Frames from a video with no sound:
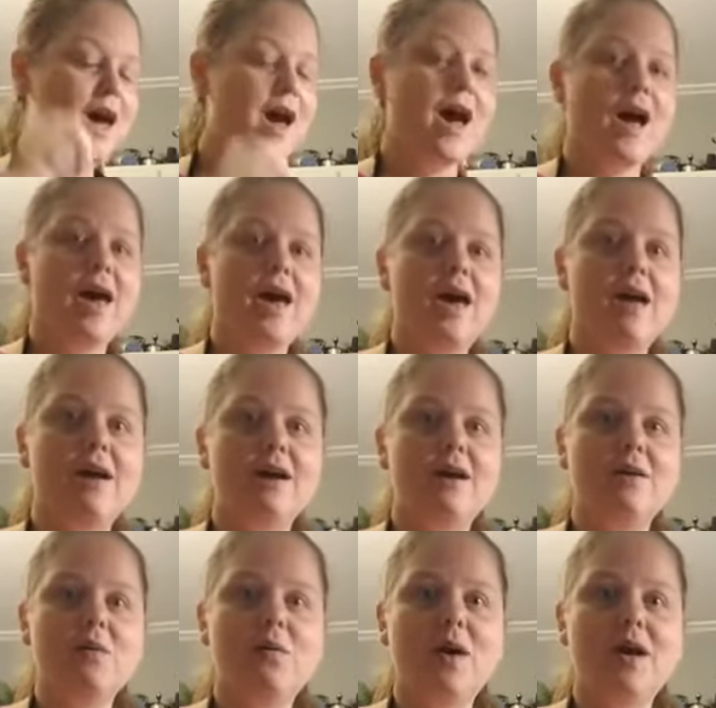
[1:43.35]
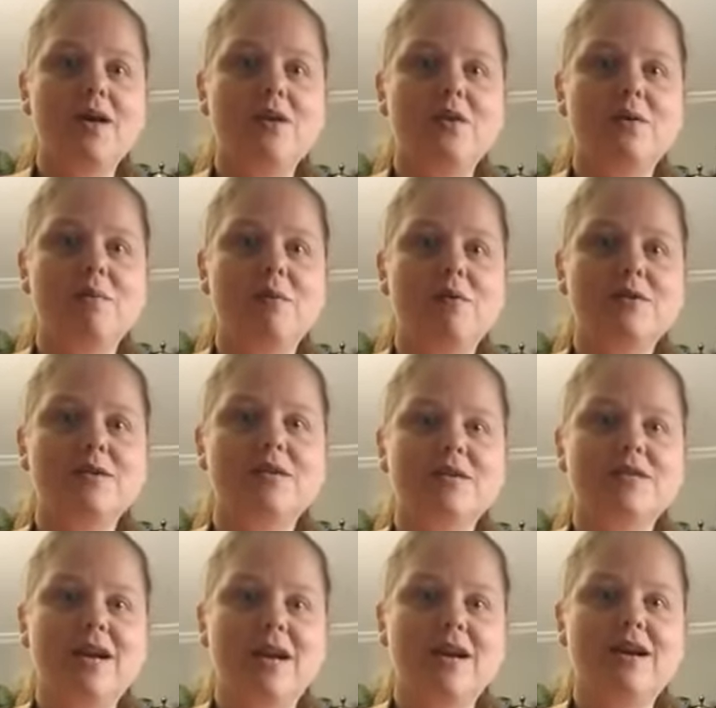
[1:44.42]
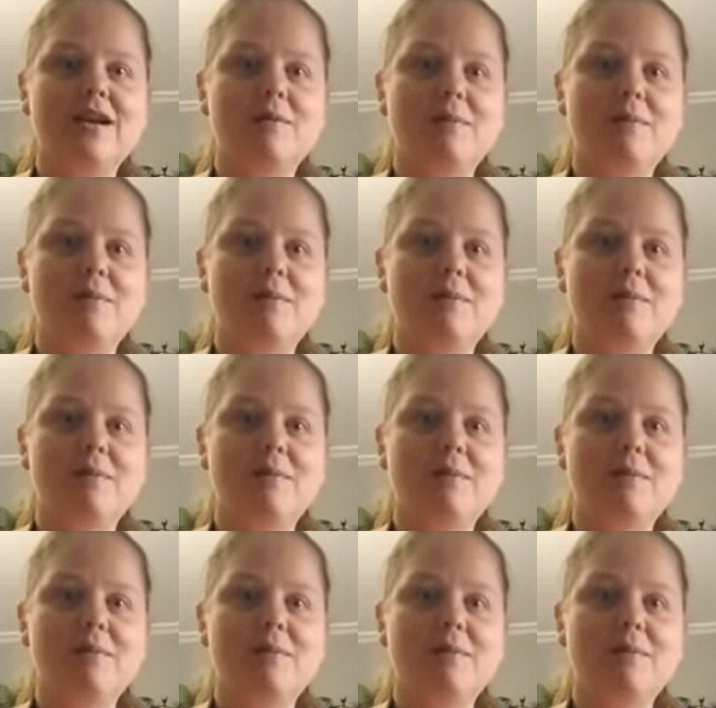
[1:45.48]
and what you're most excited